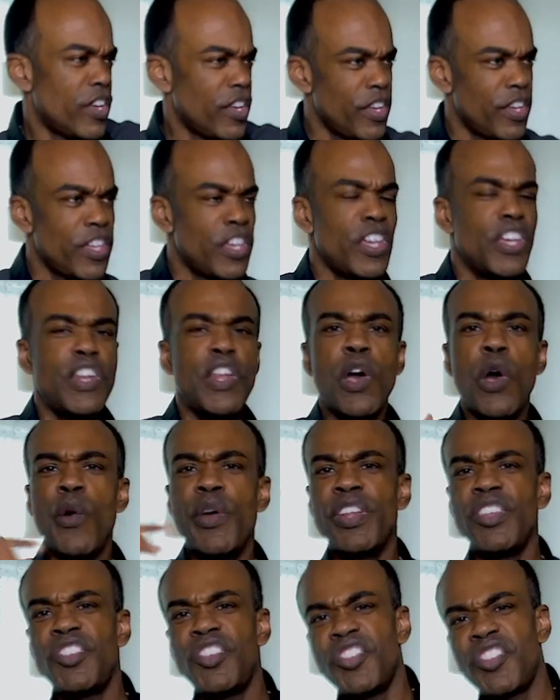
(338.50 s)
you know,
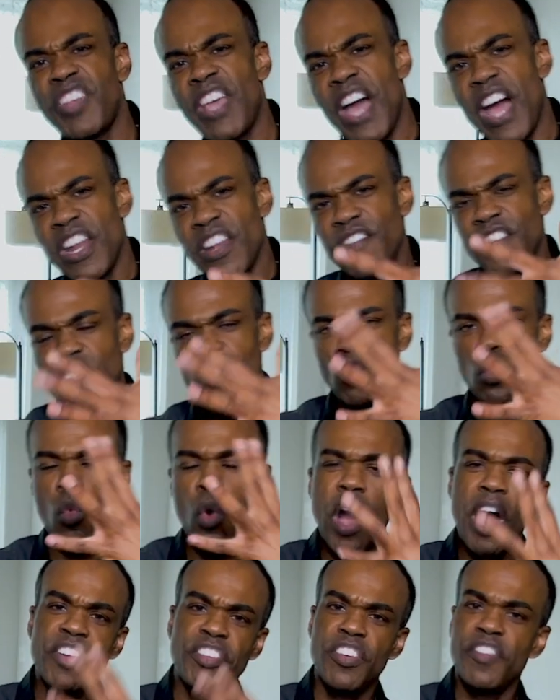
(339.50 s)
and it's just kind of this
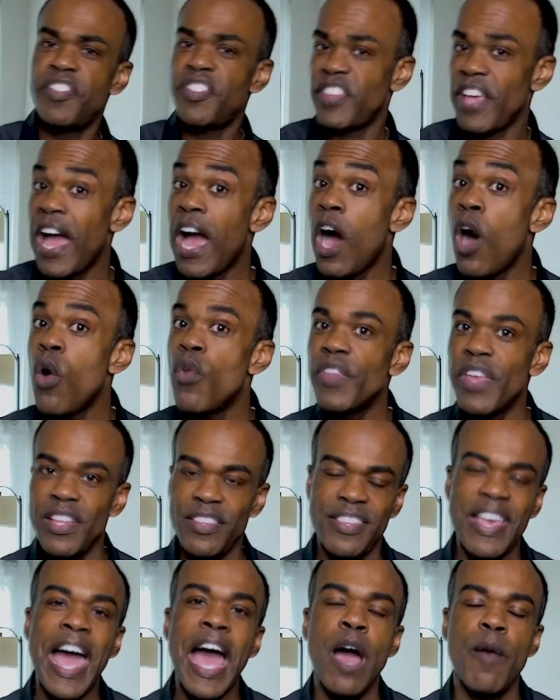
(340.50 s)
wash of sound that
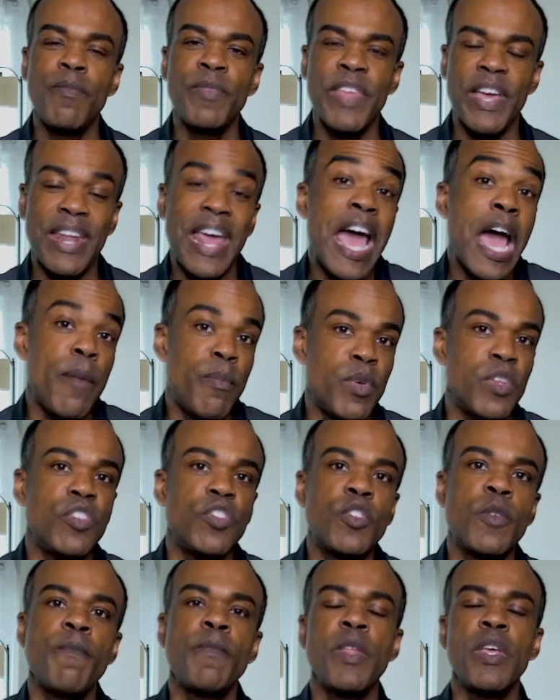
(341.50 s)

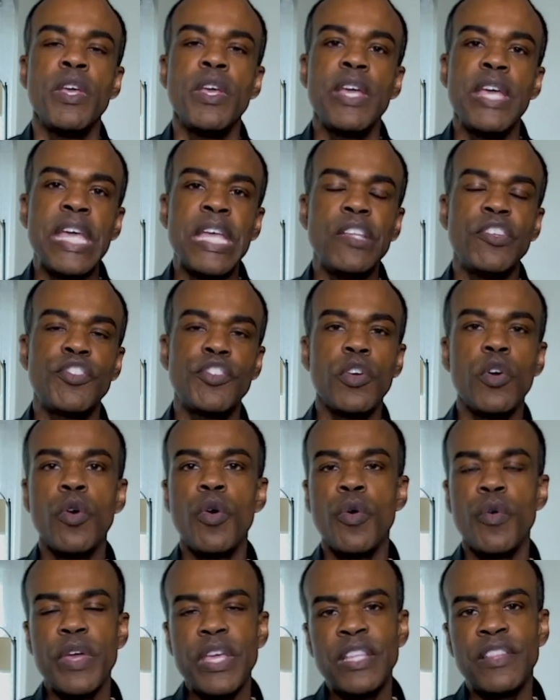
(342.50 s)
happens. And
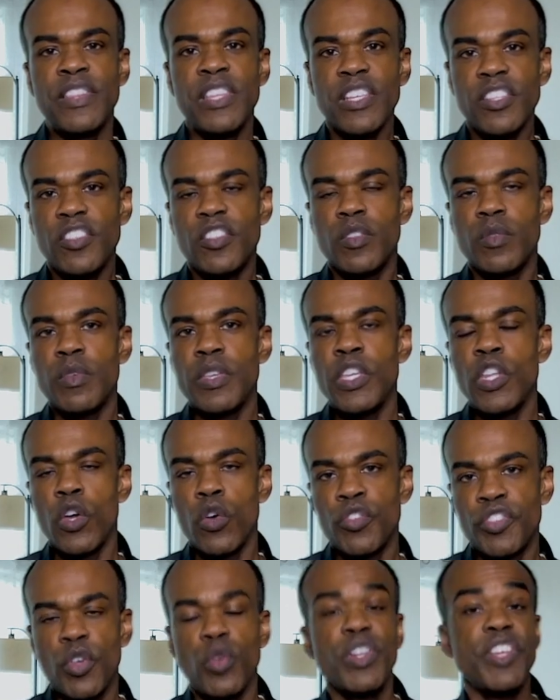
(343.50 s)
so this, you know,
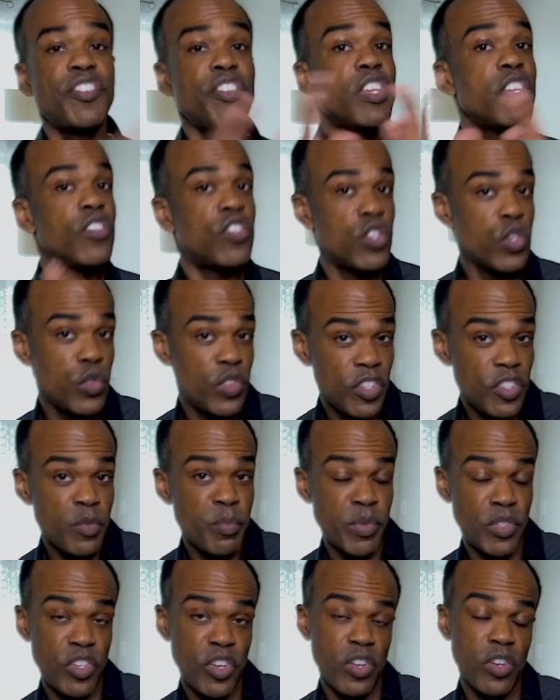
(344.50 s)
so listening to this
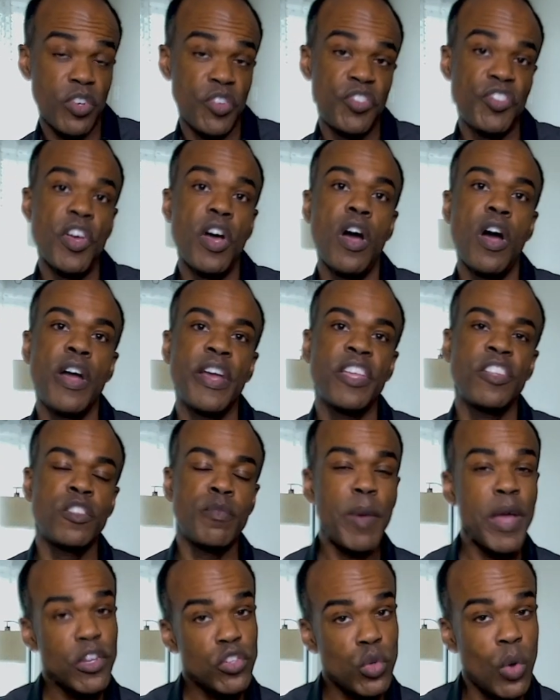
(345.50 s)
particular song in
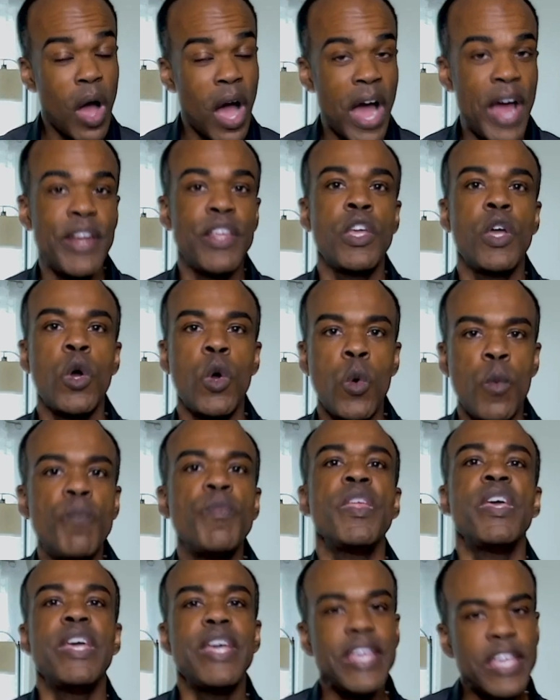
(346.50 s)
spatial audio,
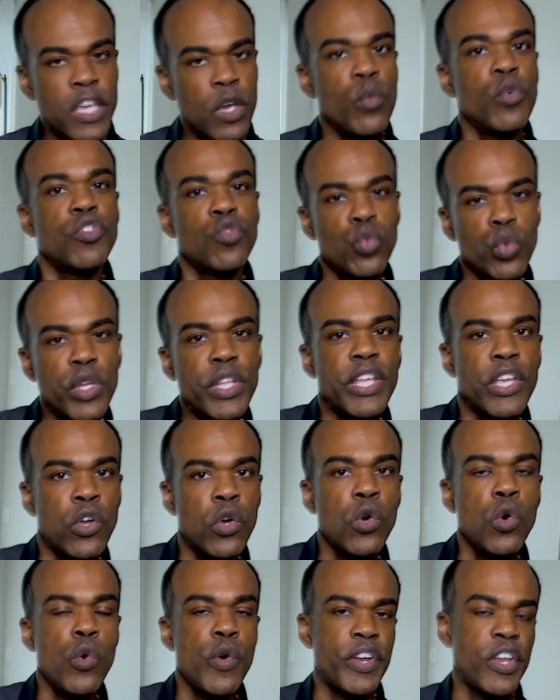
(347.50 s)
it was really
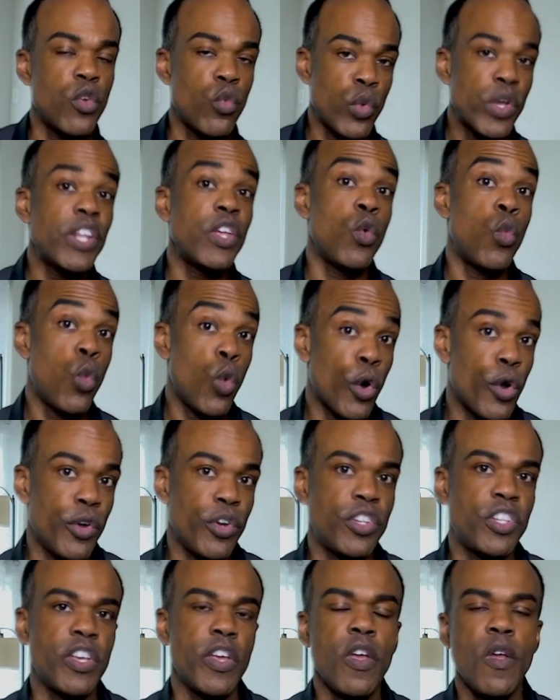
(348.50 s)
cool and it really
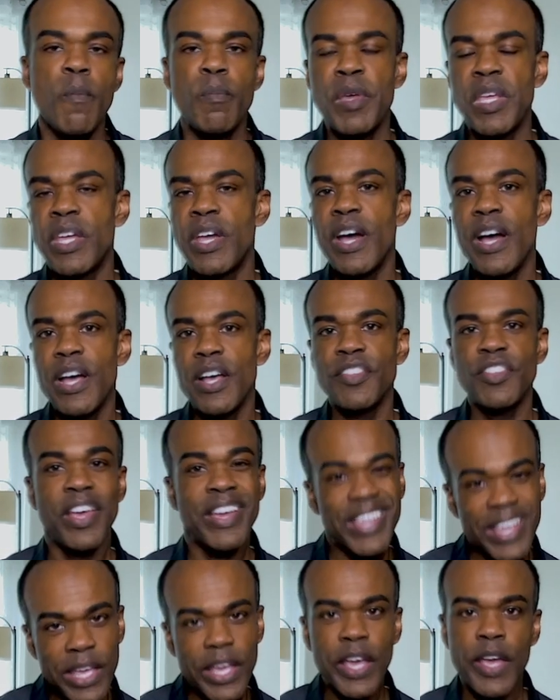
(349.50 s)
worked because,
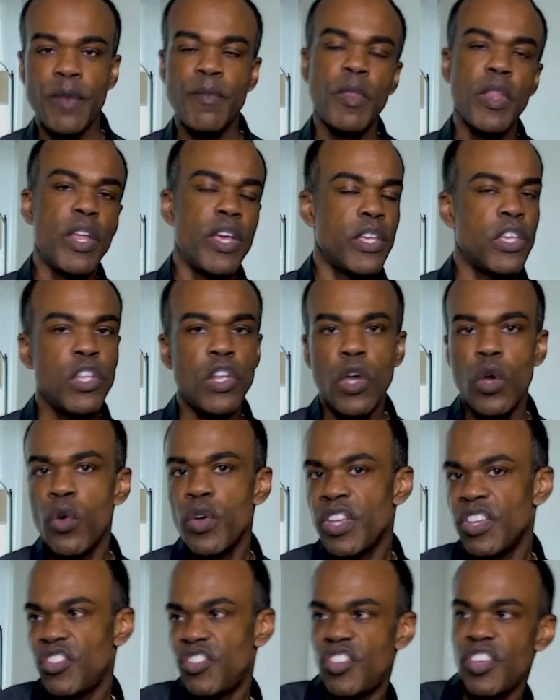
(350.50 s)
again, you know,
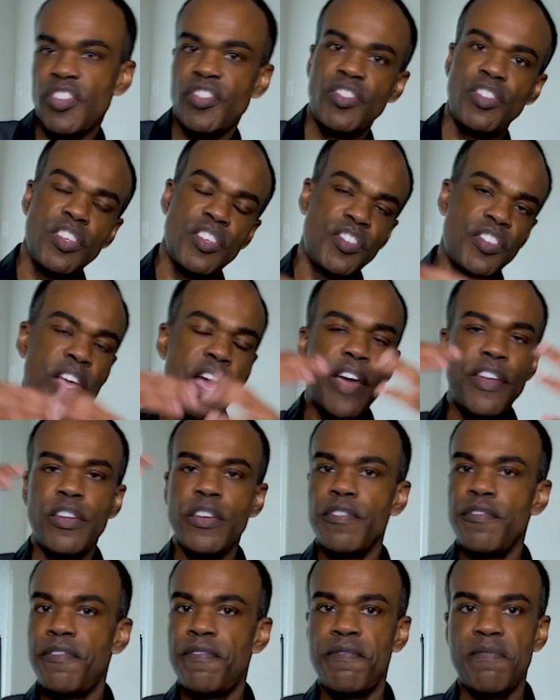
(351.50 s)
it's just this kind
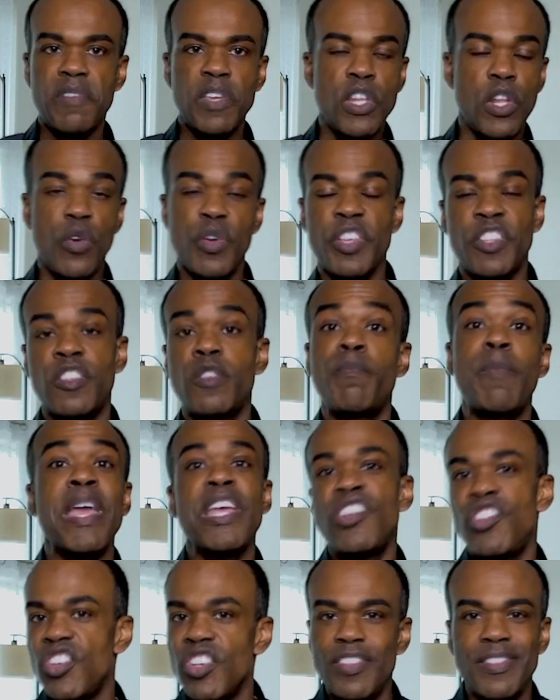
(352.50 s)
of, you know, it's
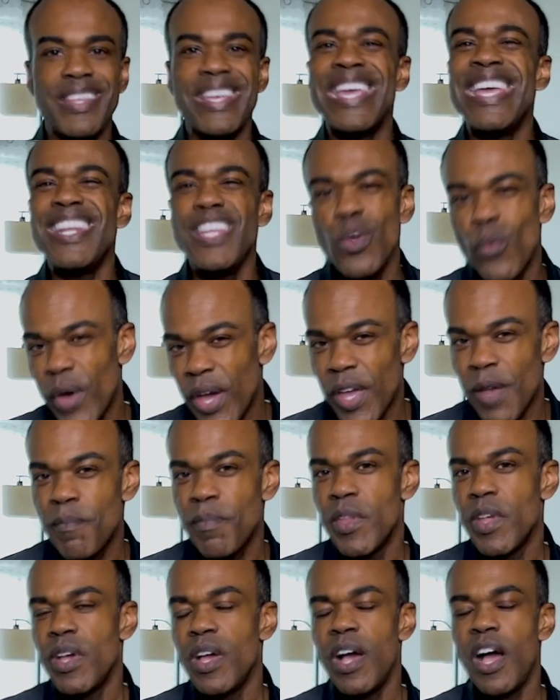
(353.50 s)
spacious anyway.
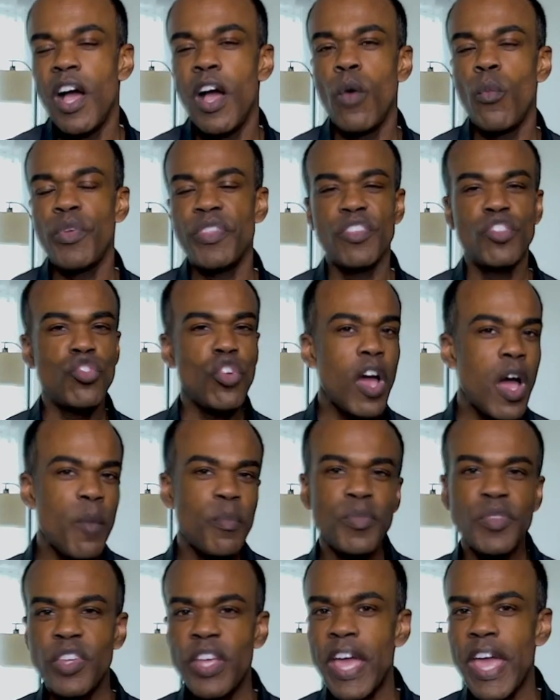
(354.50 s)
When the
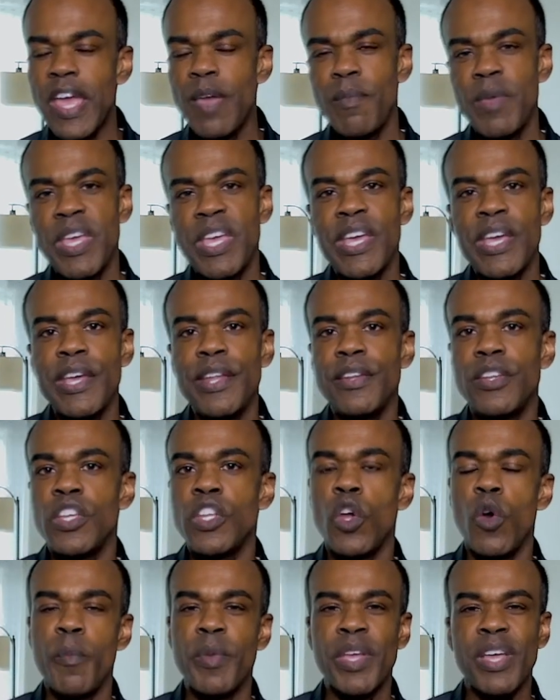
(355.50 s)
drums came in, you
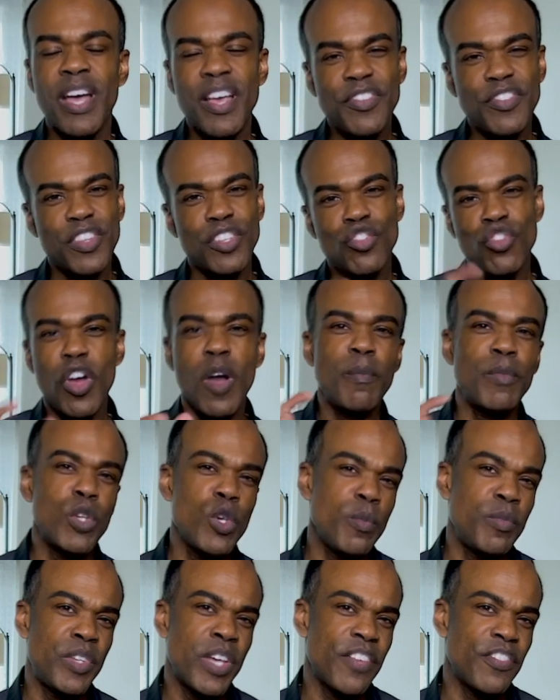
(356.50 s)
know, because the drum
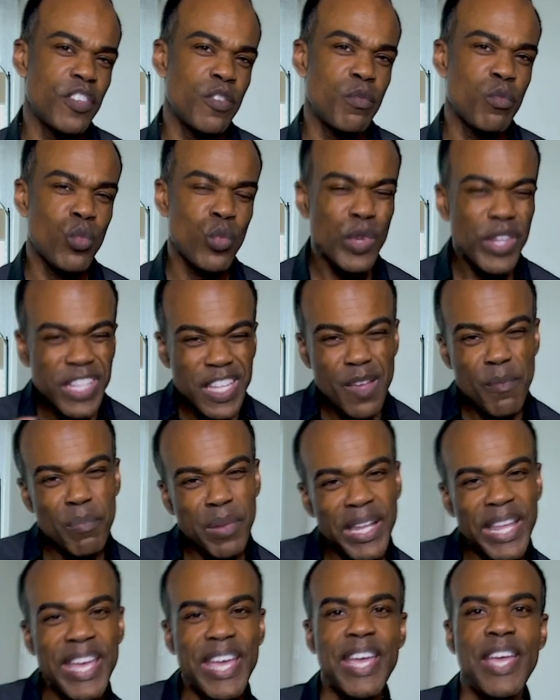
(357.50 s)
loop doesn't really
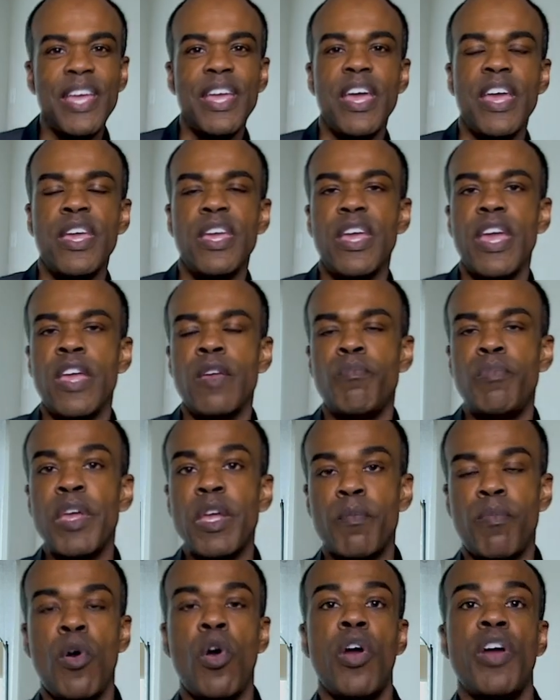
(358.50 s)
play a
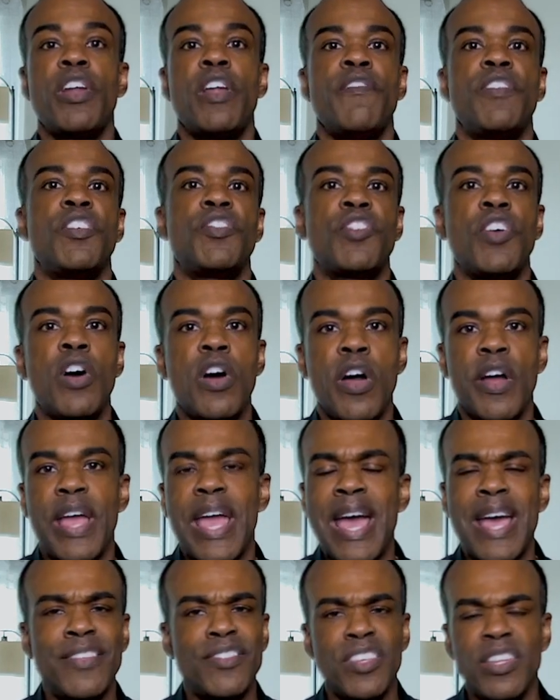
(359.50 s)
big part of the song,
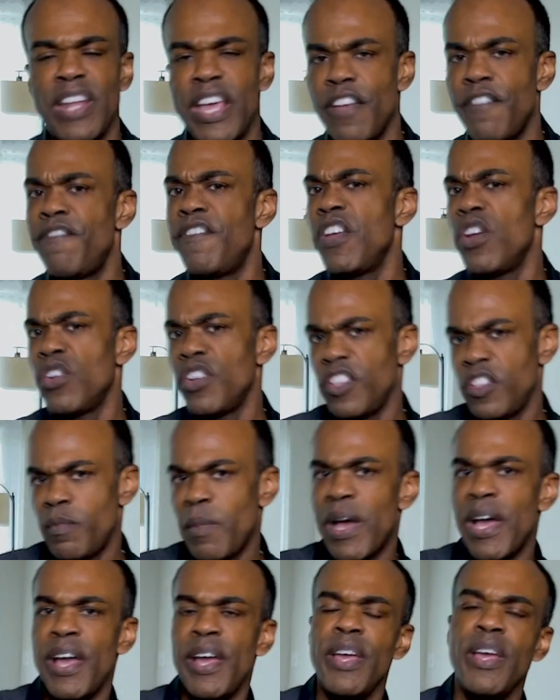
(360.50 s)
as in like Fearless
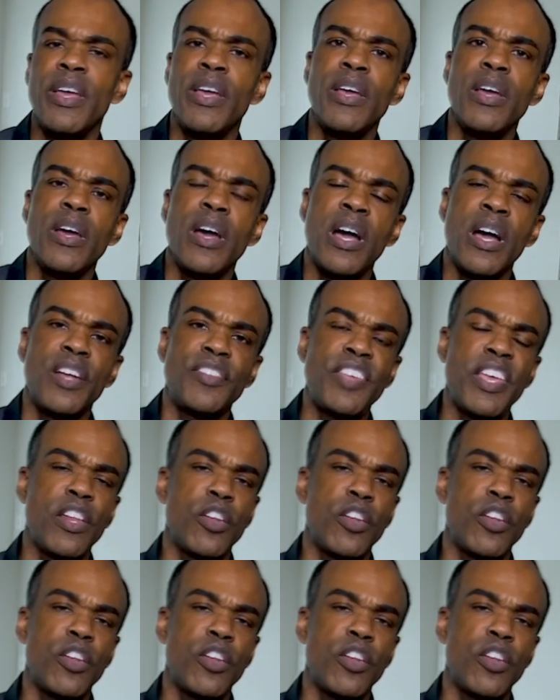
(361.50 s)
by Taylor